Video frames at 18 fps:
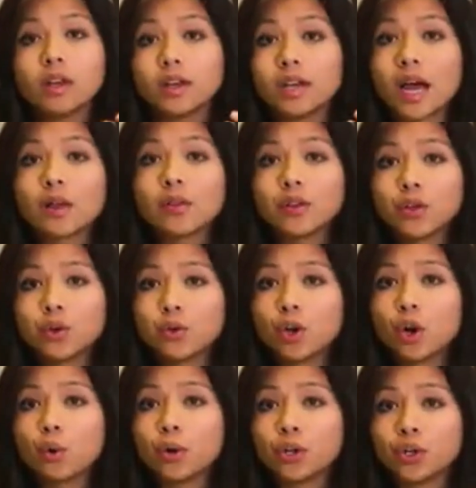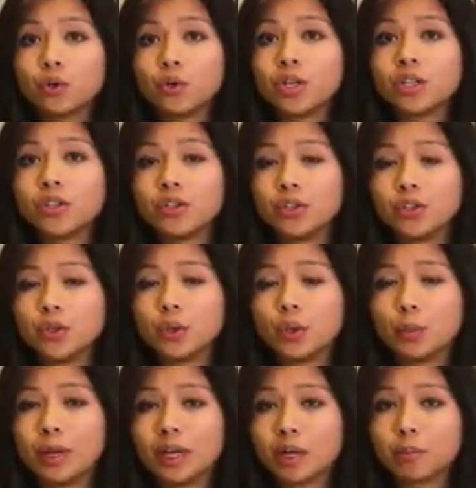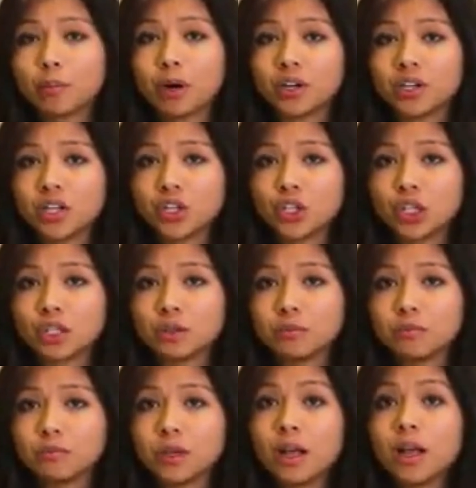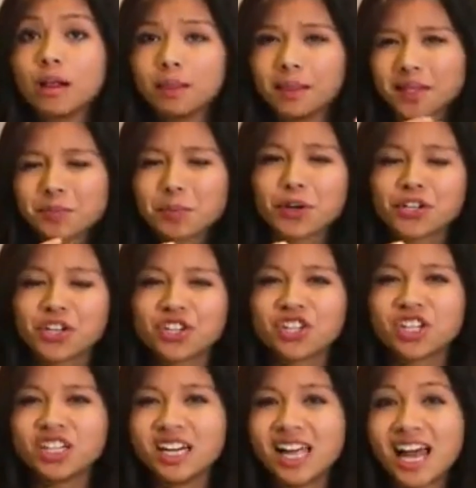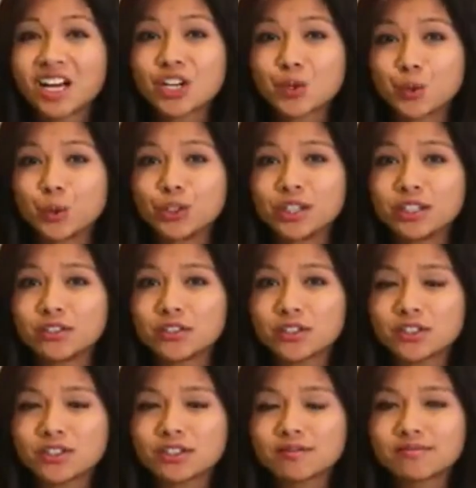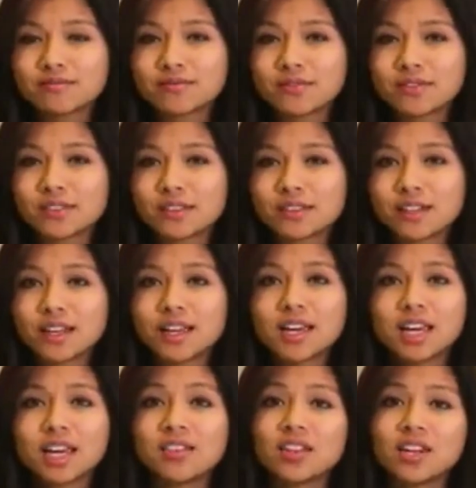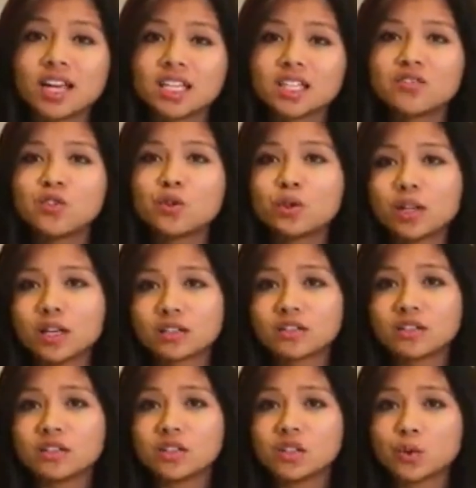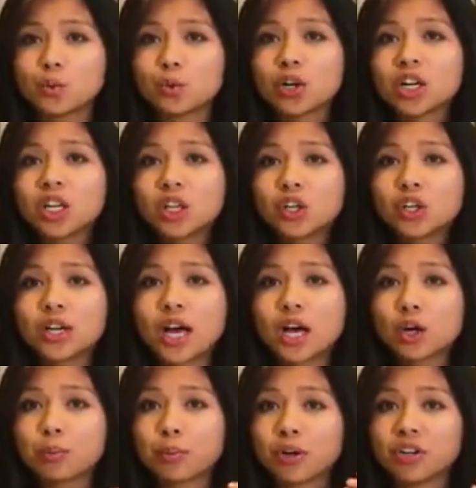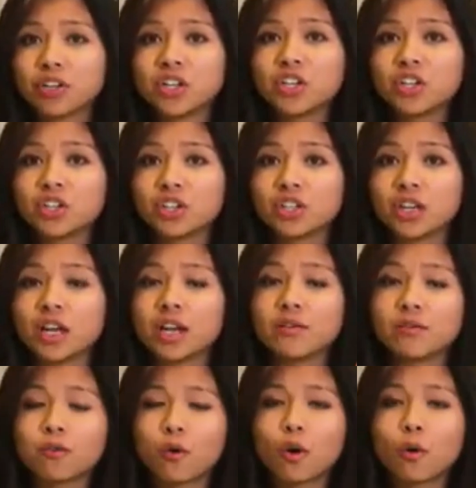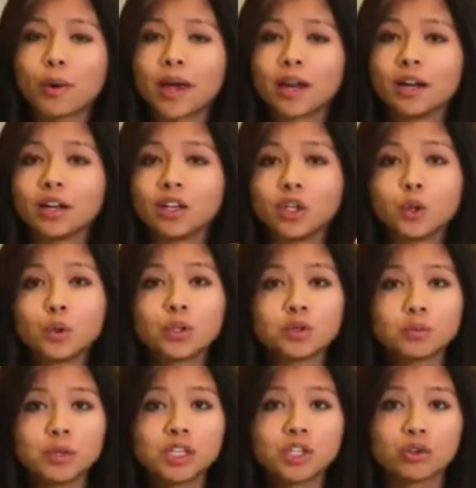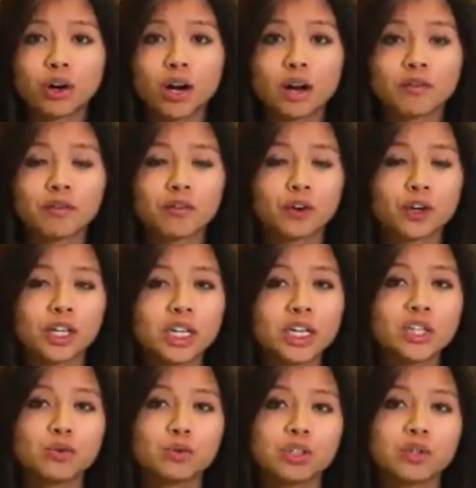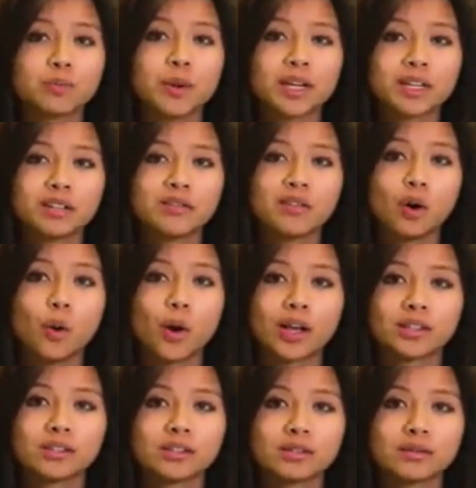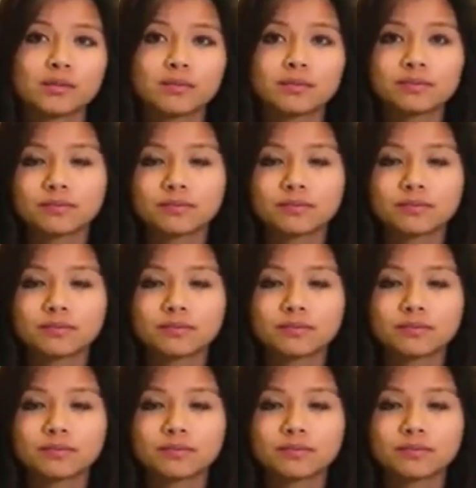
Now that you know what you need to do to make a partition, let's partition an actual disk. In the next few lessons, we're going to learn how to partition and format a USB drive for each respective OS.